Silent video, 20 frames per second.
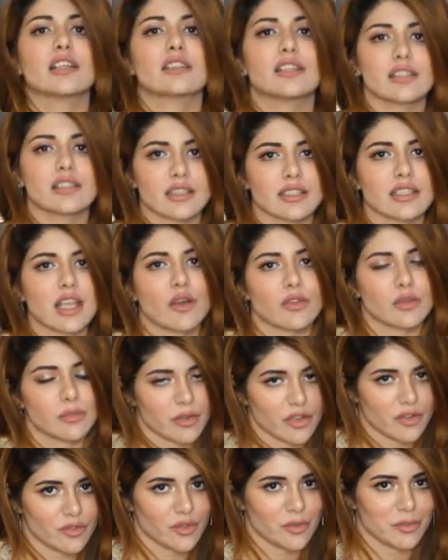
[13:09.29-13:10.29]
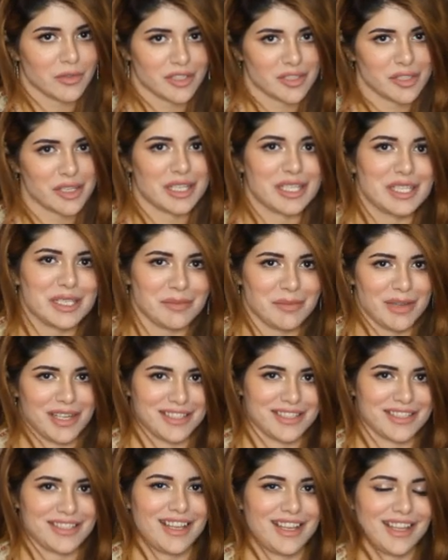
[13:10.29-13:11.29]
This is how the perfume literally
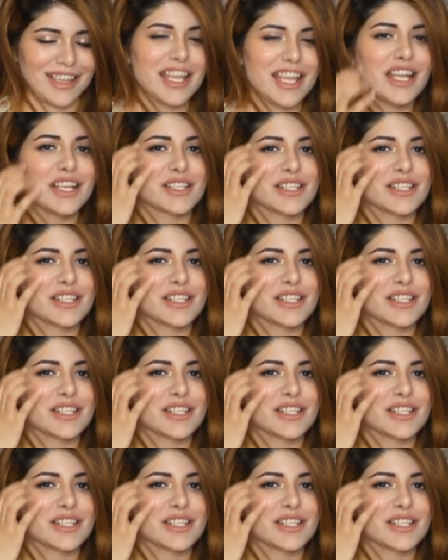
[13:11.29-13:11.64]
smells like.